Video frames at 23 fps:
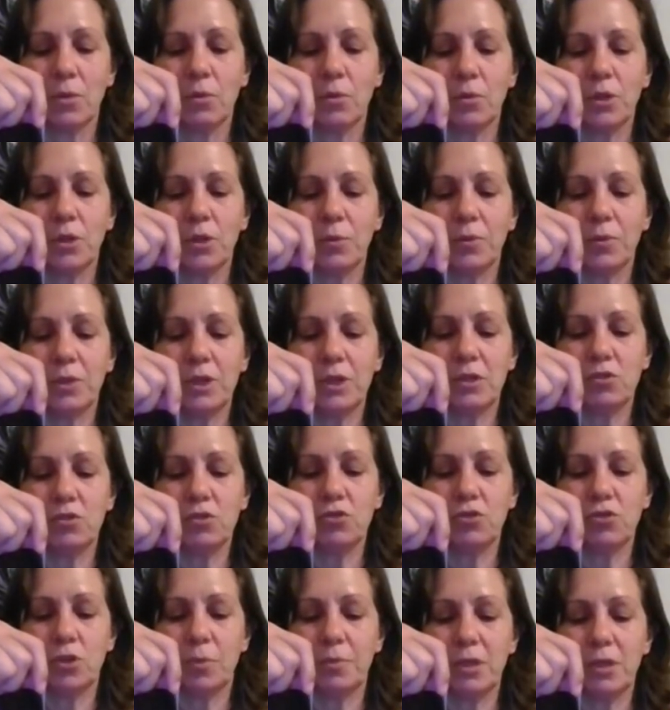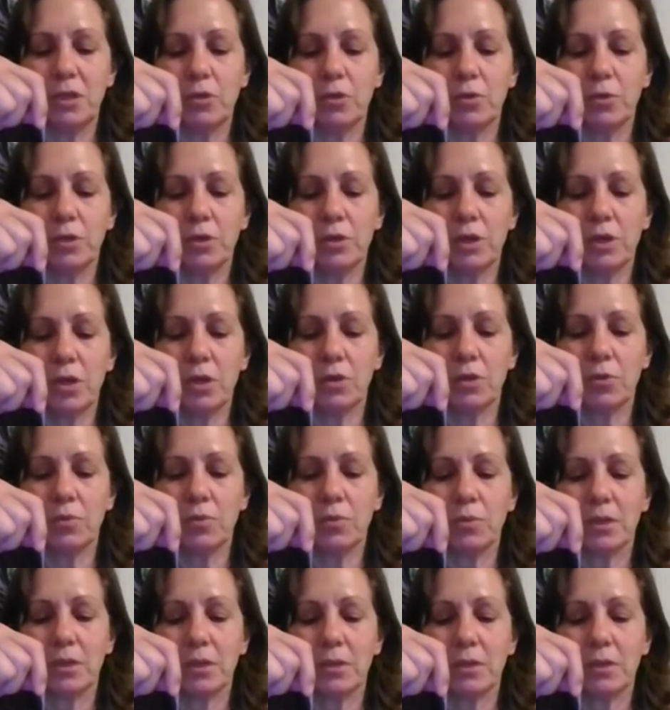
Will you please show me your no?